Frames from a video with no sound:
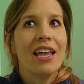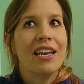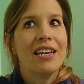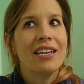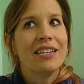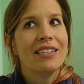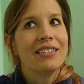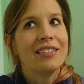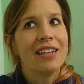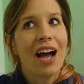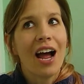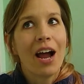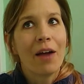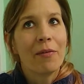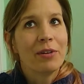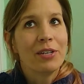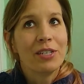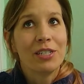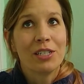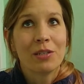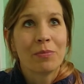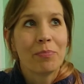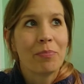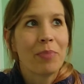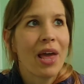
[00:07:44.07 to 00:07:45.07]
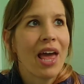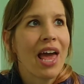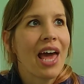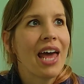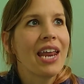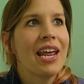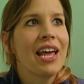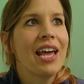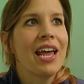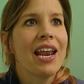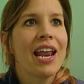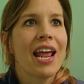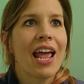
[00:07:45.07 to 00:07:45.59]
And I would just pet
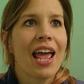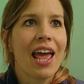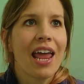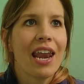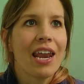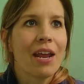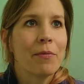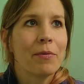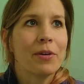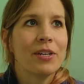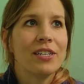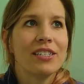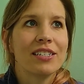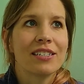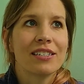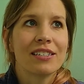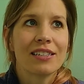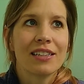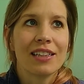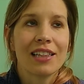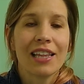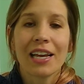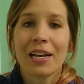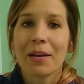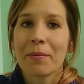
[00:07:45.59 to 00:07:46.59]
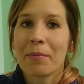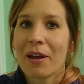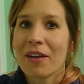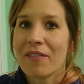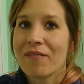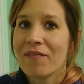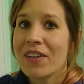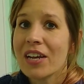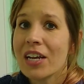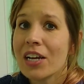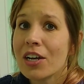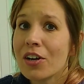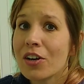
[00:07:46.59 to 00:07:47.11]
it and it would just lick my
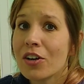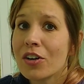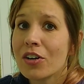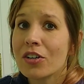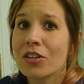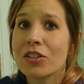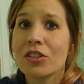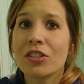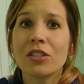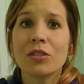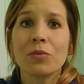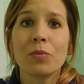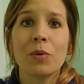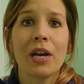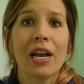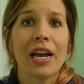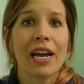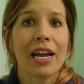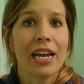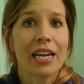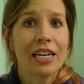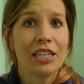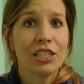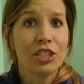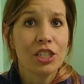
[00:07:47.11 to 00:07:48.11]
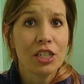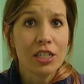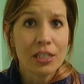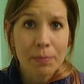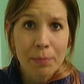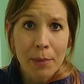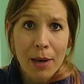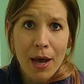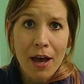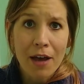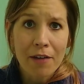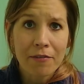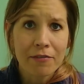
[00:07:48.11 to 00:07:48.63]
fingers when I ate cheese
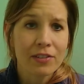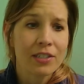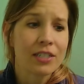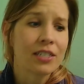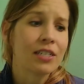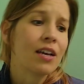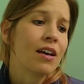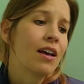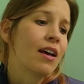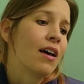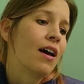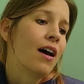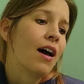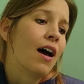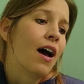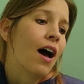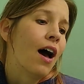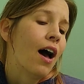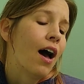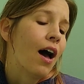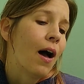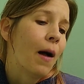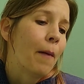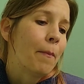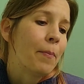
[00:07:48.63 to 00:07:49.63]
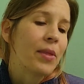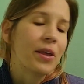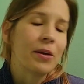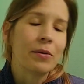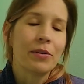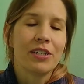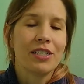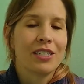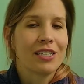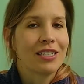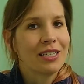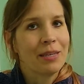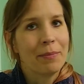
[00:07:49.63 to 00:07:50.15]
puffs. Um, it
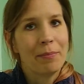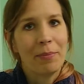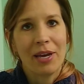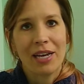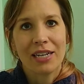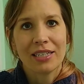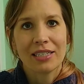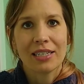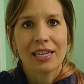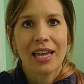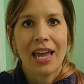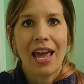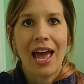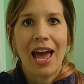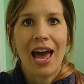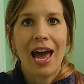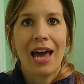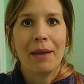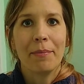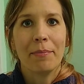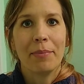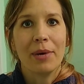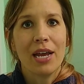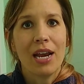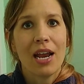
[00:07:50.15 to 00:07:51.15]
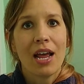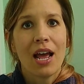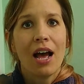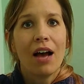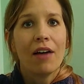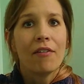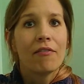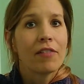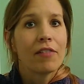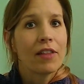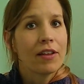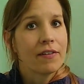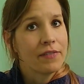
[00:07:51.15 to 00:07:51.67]
was just the best cat, but
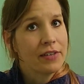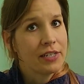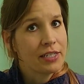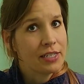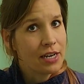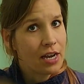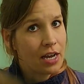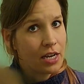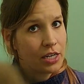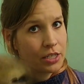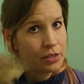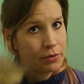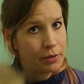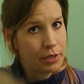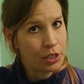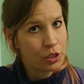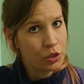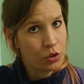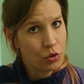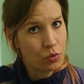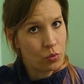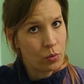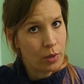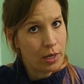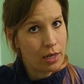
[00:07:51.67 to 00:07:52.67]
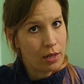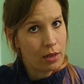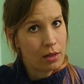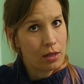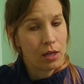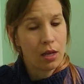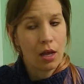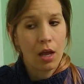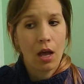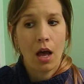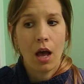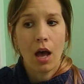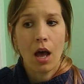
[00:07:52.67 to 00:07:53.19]
Fluffy's not doing too well.
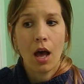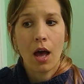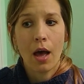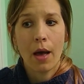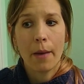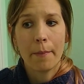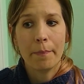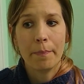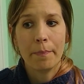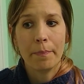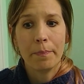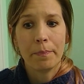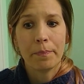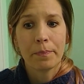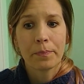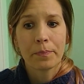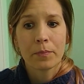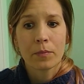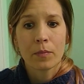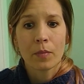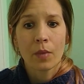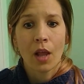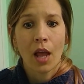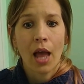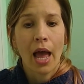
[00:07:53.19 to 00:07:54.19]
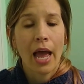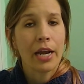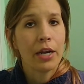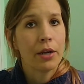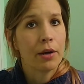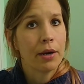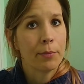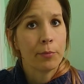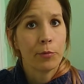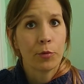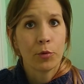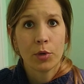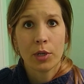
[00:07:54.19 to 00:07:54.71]
Um, I know,
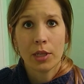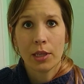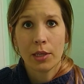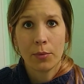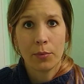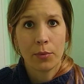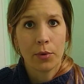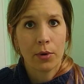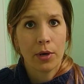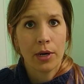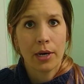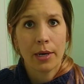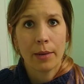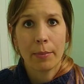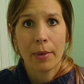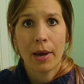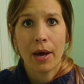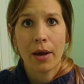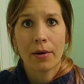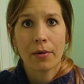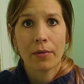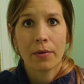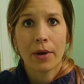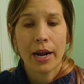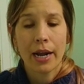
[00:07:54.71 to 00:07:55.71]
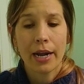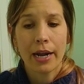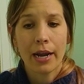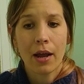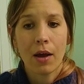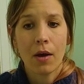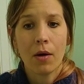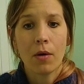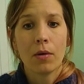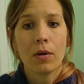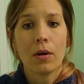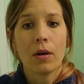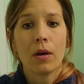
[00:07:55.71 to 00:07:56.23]
I'm really worried about her right
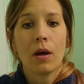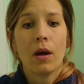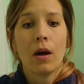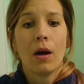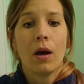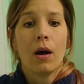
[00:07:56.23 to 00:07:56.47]
now.